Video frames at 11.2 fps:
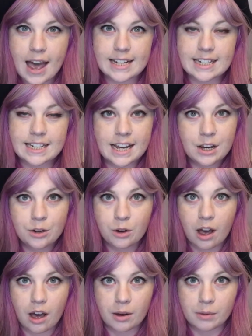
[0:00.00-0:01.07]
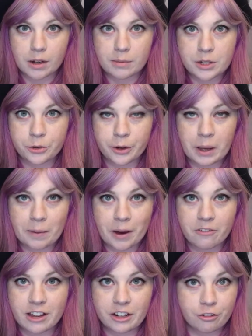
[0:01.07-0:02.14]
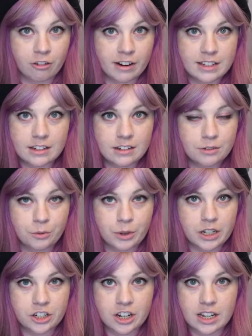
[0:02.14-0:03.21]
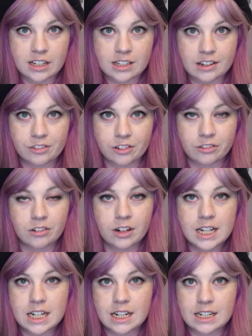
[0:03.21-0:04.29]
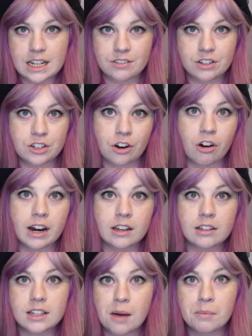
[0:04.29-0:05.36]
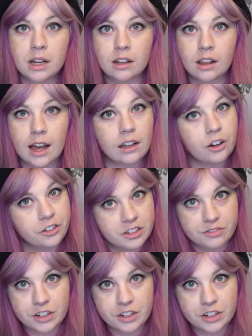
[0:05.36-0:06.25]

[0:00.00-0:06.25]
And today I'm going to be talking about Event Horizon, which is a film from 1997 starring Sam Neill and Lawrence